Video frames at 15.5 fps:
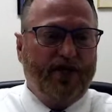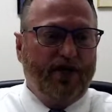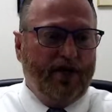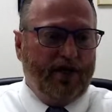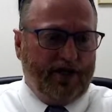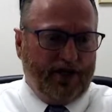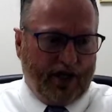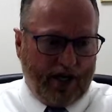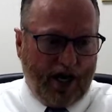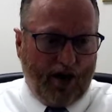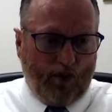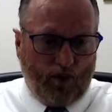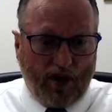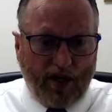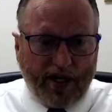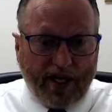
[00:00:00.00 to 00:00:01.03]
You got
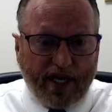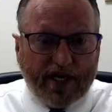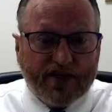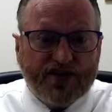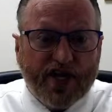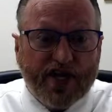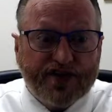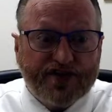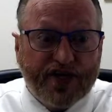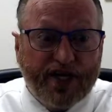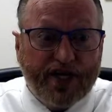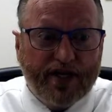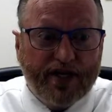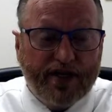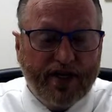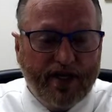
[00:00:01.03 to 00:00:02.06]
one
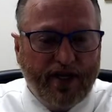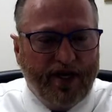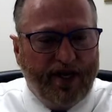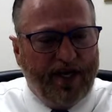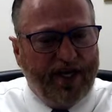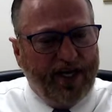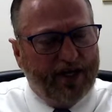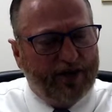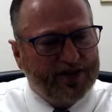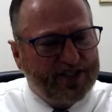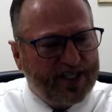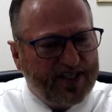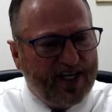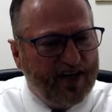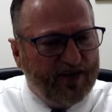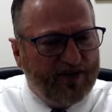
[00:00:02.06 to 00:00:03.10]
SSN equals a
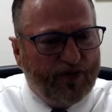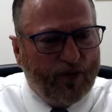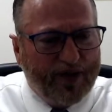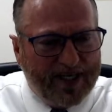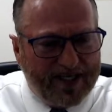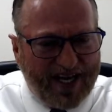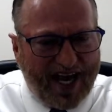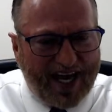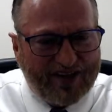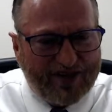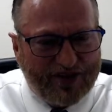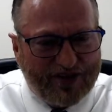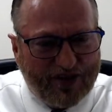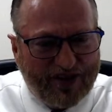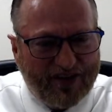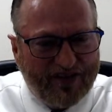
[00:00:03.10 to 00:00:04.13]
1040 tax
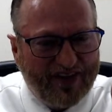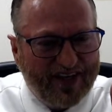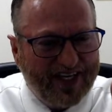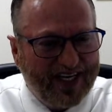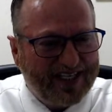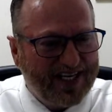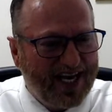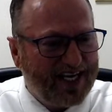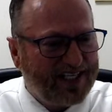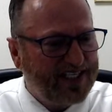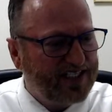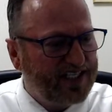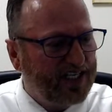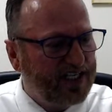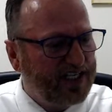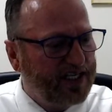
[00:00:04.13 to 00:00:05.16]
return, and then they tax you till
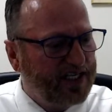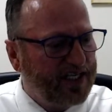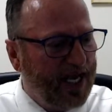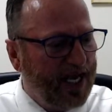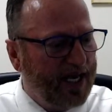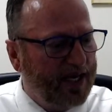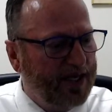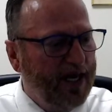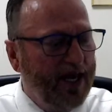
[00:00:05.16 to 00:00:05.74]
you're dead,